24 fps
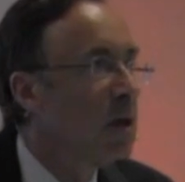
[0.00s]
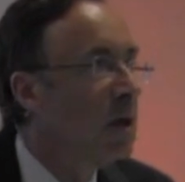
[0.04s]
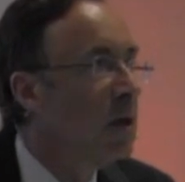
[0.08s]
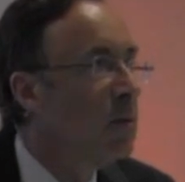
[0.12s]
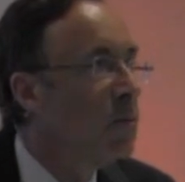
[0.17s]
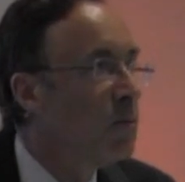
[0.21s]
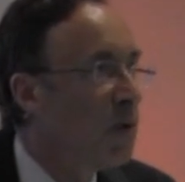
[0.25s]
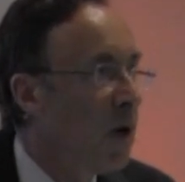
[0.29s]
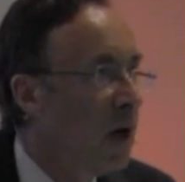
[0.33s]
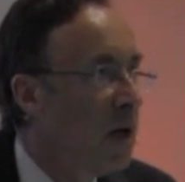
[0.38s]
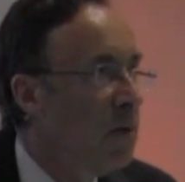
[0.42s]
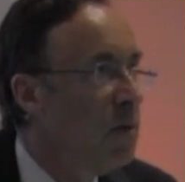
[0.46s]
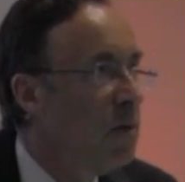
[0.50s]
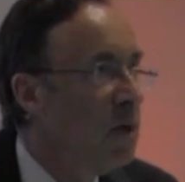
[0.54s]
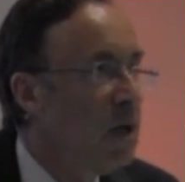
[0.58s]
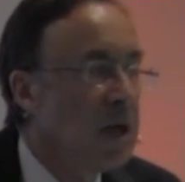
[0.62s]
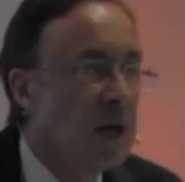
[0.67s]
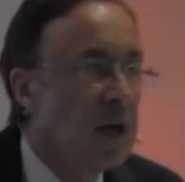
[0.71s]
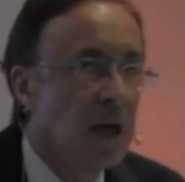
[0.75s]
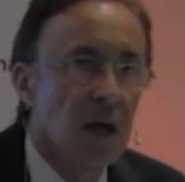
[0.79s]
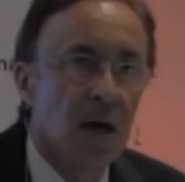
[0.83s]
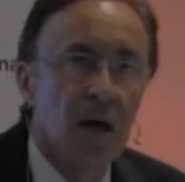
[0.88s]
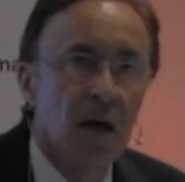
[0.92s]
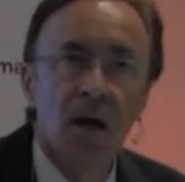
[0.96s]
in primary
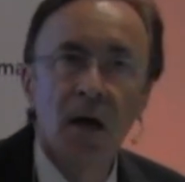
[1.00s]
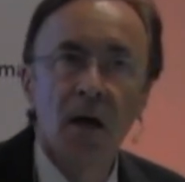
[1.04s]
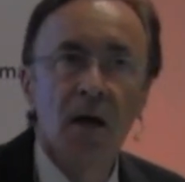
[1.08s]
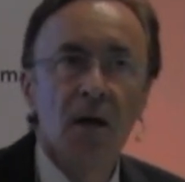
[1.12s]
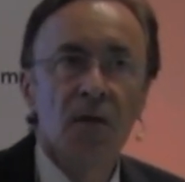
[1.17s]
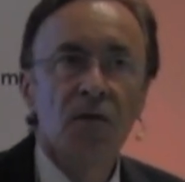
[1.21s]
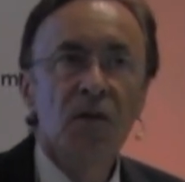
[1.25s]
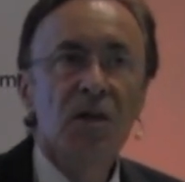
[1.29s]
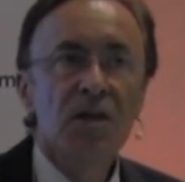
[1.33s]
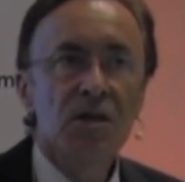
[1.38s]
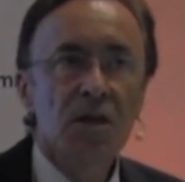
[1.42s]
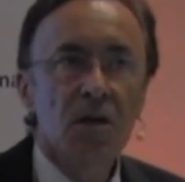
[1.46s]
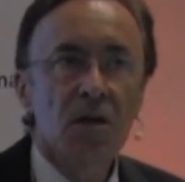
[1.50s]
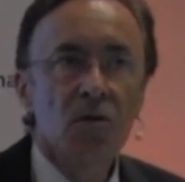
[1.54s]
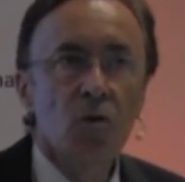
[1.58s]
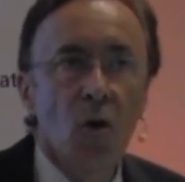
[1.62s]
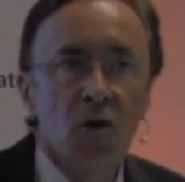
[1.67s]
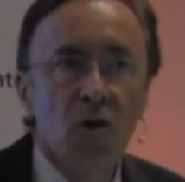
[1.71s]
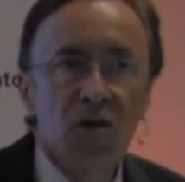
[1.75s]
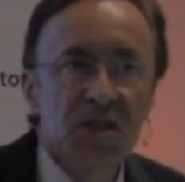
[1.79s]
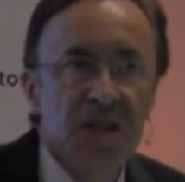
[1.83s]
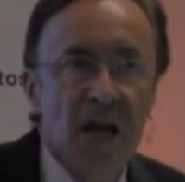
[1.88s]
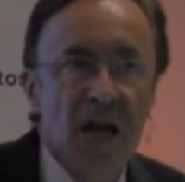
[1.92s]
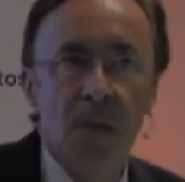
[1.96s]
care. These are
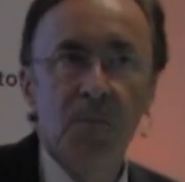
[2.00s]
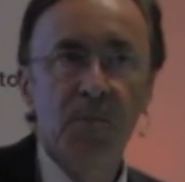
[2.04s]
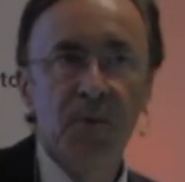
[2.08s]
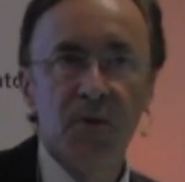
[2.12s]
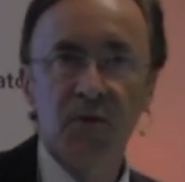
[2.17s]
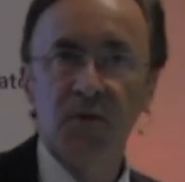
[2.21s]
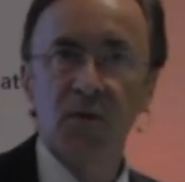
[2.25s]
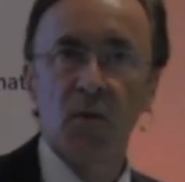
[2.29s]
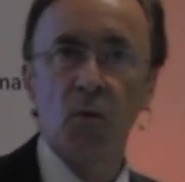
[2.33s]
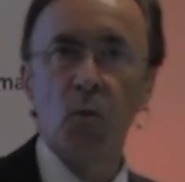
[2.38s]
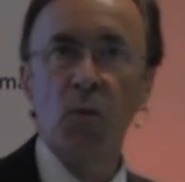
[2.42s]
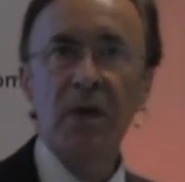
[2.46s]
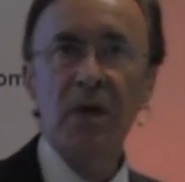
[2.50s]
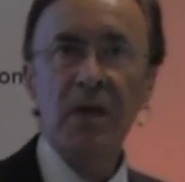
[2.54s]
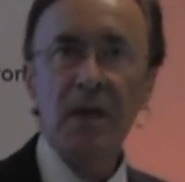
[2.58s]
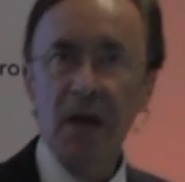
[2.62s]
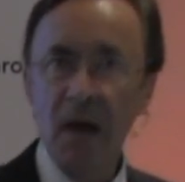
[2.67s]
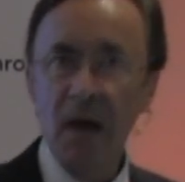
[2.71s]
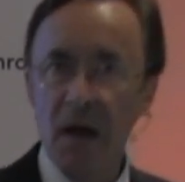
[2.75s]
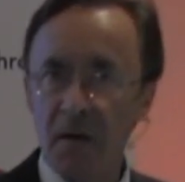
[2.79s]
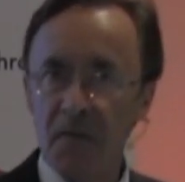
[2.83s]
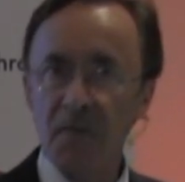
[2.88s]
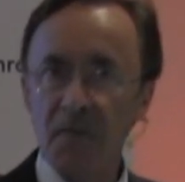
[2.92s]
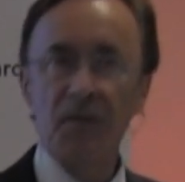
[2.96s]
not samples that we
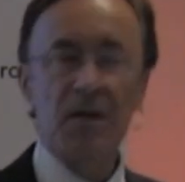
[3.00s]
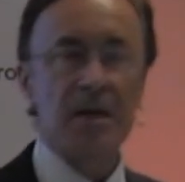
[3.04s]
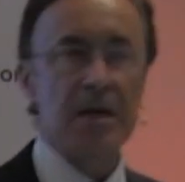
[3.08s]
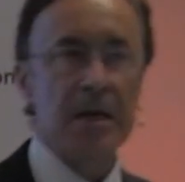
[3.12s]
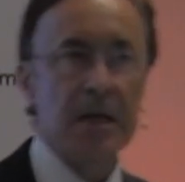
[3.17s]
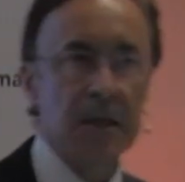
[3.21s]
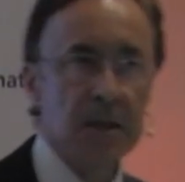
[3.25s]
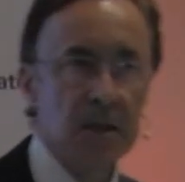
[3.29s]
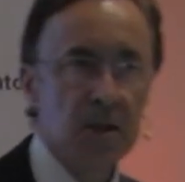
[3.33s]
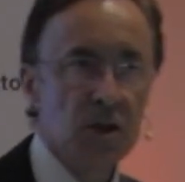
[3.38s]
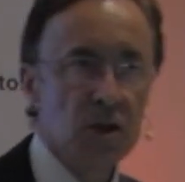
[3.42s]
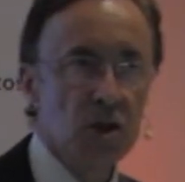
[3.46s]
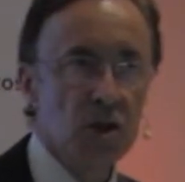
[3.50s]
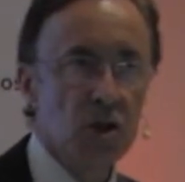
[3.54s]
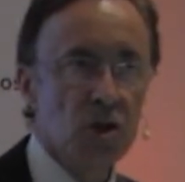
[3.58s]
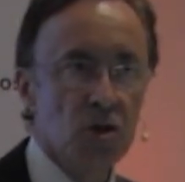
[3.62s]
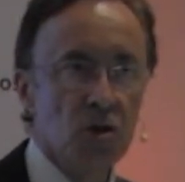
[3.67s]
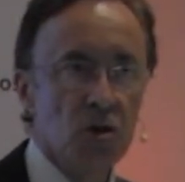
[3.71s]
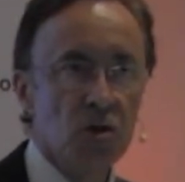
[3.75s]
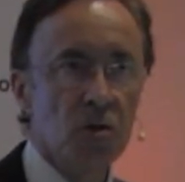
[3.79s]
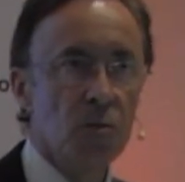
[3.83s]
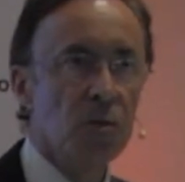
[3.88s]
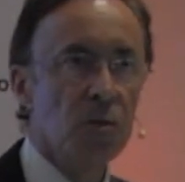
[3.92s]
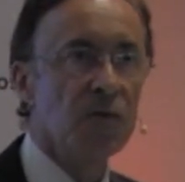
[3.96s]
have
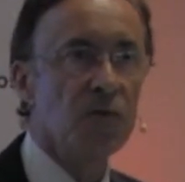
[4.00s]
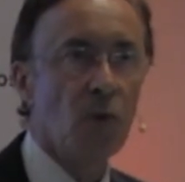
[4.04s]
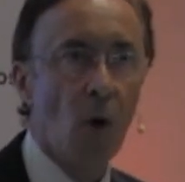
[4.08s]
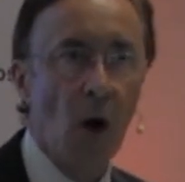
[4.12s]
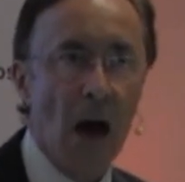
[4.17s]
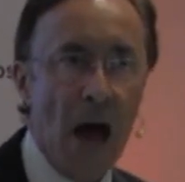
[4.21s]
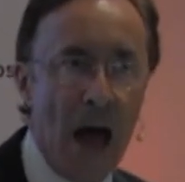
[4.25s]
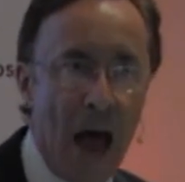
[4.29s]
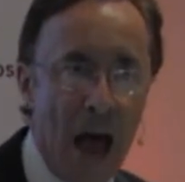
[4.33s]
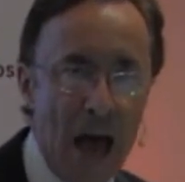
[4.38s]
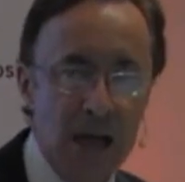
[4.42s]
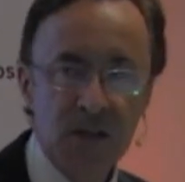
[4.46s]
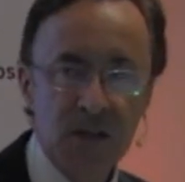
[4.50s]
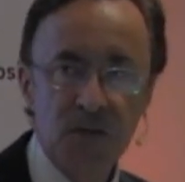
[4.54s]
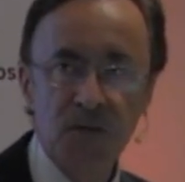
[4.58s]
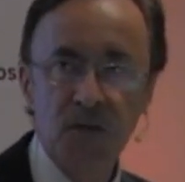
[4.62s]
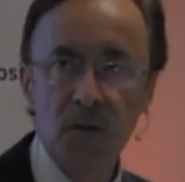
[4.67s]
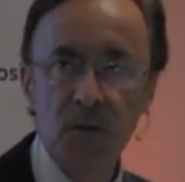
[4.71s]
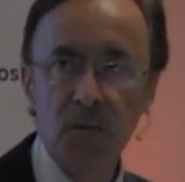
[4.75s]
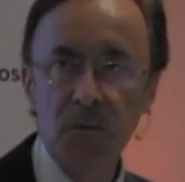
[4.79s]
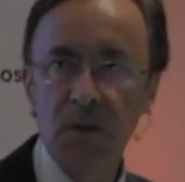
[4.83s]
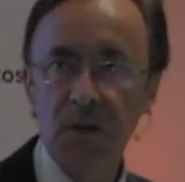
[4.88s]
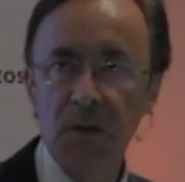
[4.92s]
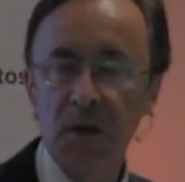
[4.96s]
instituted. We've not asked for
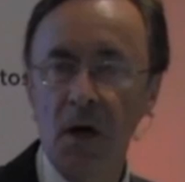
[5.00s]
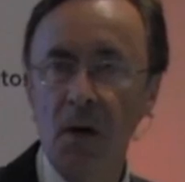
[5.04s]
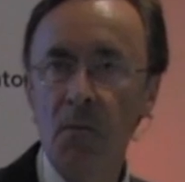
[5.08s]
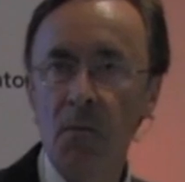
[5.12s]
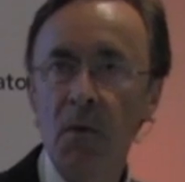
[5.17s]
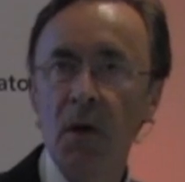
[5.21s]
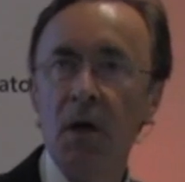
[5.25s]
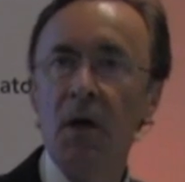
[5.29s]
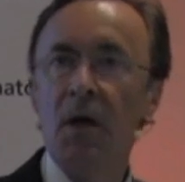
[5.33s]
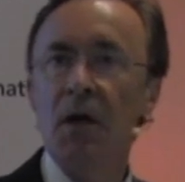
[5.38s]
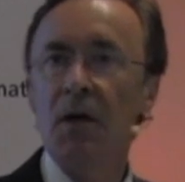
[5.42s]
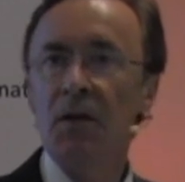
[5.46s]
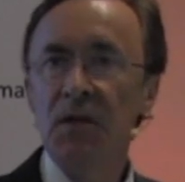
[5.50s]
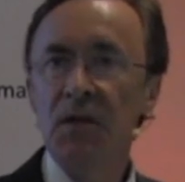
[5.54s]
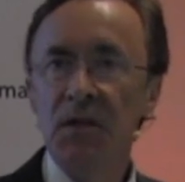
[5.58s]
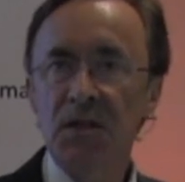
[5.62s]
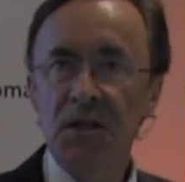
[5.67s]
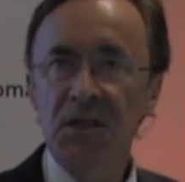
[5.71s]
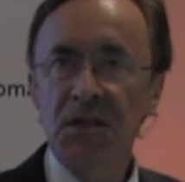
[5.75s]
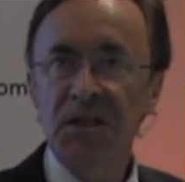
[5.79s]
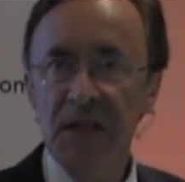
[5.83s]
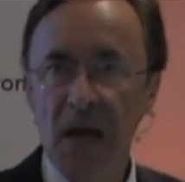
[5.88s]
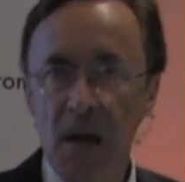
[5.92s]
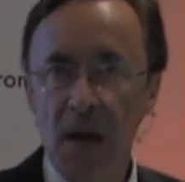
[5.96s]
them to come. These are
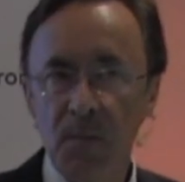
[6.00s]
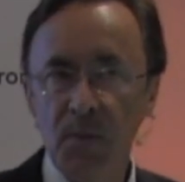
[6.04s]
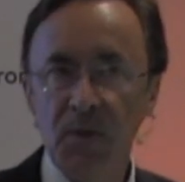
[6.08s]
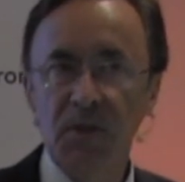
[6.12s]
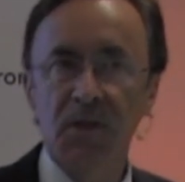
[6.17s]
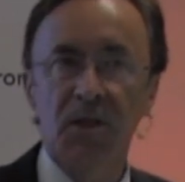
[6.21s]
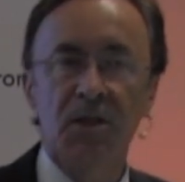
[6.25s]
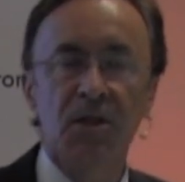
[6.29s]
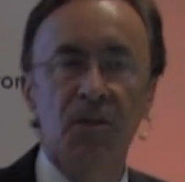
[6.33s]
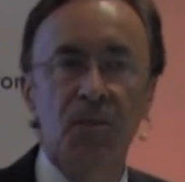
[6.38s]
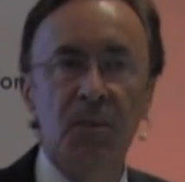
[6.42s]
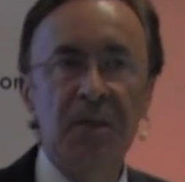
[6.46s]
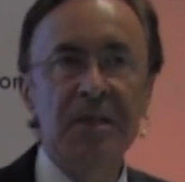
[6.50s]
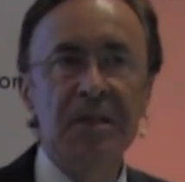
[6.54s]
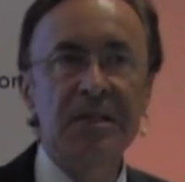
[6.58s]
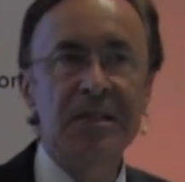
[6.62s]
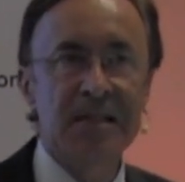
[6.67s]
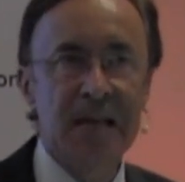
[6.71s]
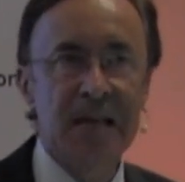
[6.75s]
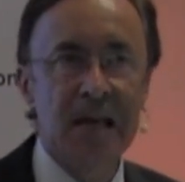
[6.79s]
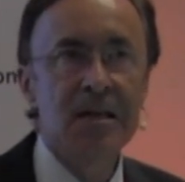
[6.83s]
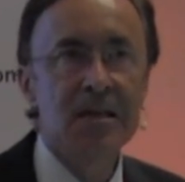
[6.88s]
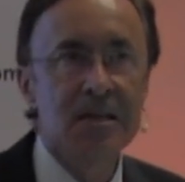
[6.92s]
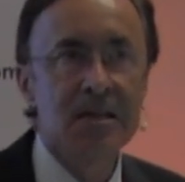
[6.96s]
samples that have been
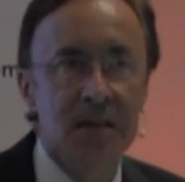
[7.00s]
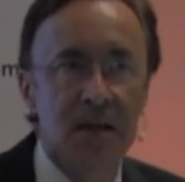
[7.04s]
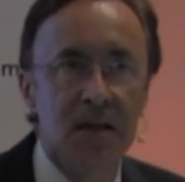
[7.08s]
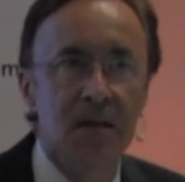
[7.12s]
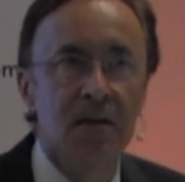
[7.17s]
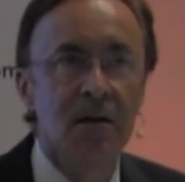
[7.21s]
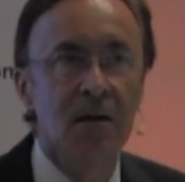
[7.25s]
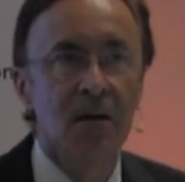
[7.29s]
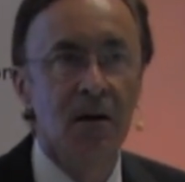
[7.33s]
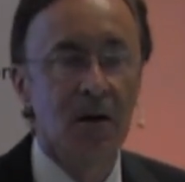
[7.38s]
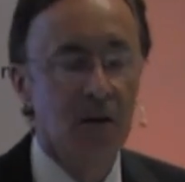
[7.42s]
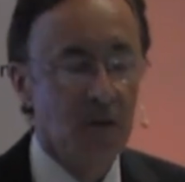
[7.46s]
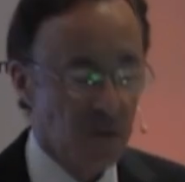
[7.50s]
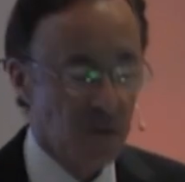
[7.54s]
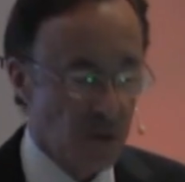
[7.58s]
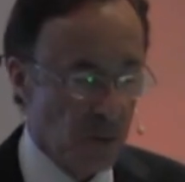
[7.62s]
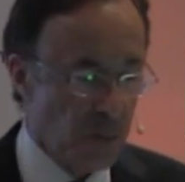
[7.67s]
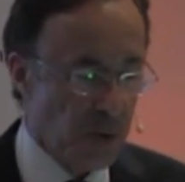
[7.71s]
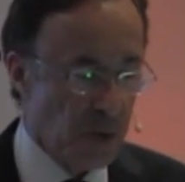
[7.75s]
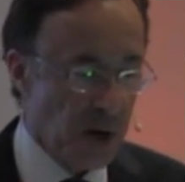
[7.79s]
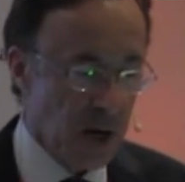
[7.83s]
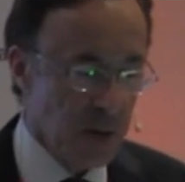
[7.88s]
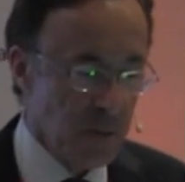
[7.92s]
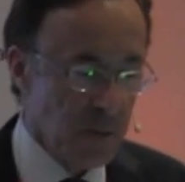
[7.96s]
sent in from
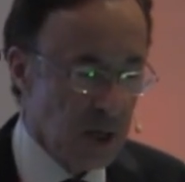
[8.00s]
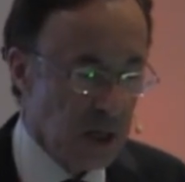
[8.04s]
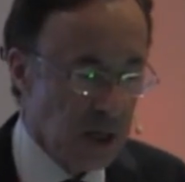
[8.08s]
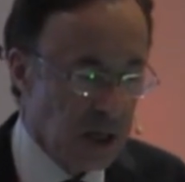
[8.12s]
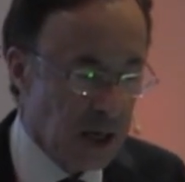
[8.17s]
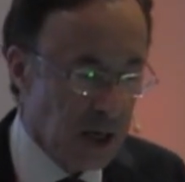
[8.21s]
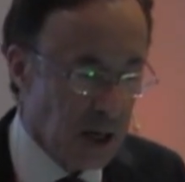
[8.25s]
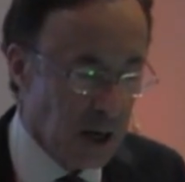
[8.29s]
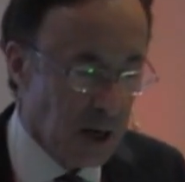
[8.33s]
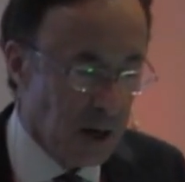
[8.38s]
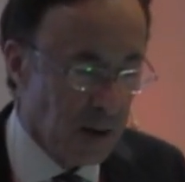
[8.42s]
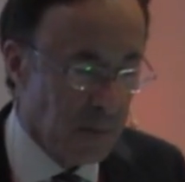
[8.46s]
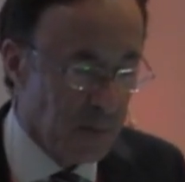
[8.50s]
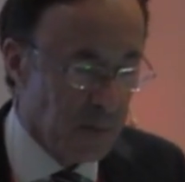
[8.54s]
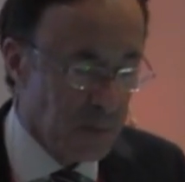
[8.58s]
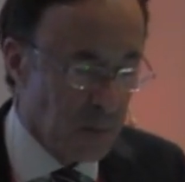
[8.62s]
primary care.